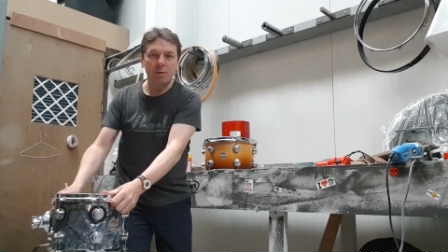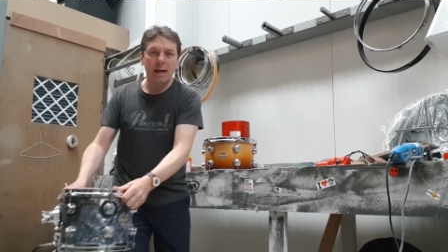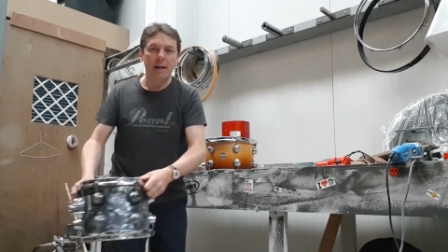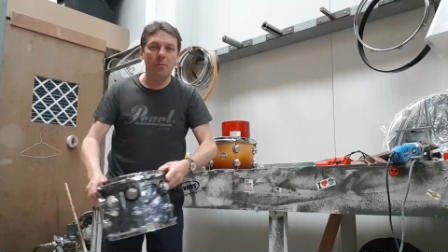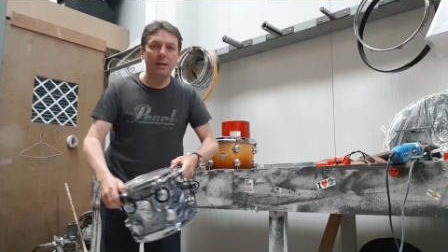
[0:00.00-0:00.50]

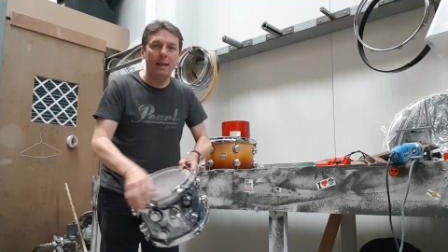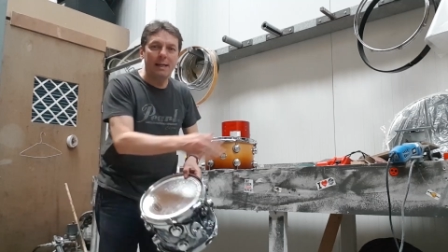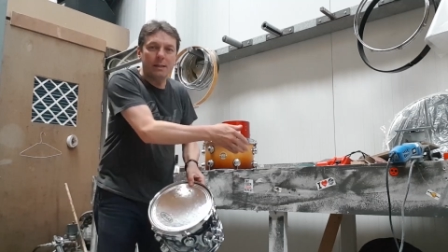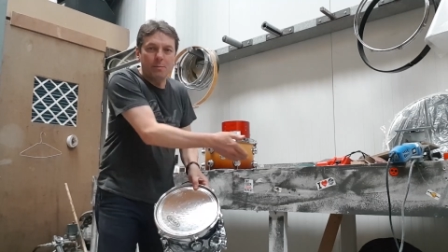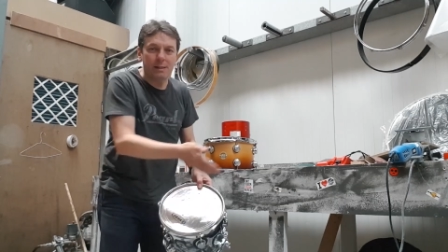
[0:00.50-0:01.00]
there and we're
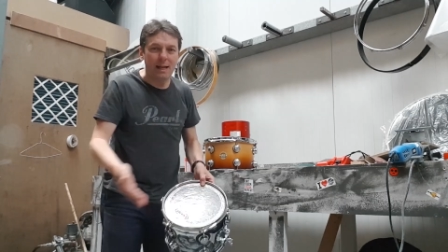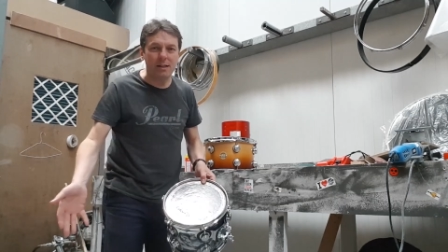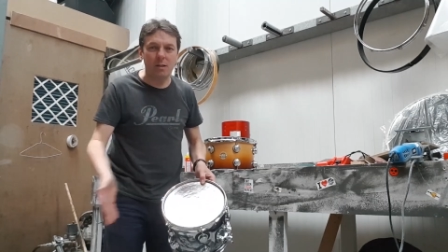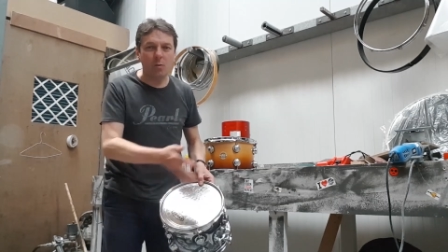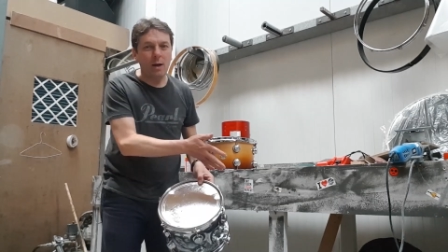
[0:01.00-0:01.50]
80%
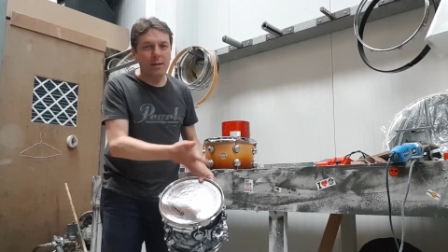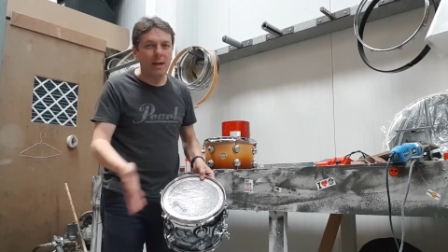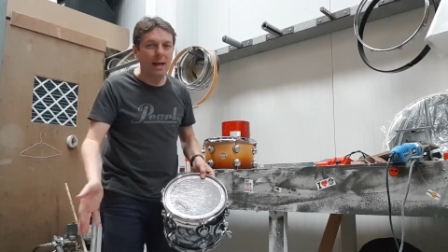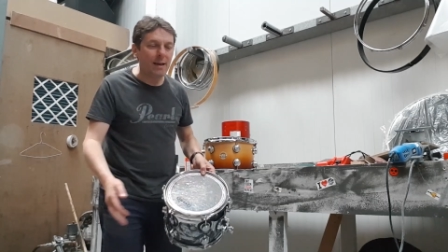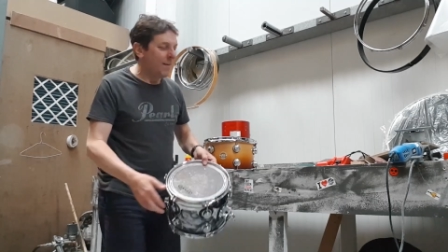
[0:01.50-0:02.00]
of the way
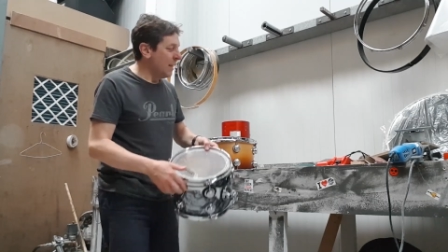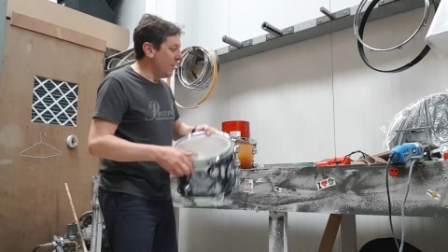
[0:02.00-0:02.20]
there,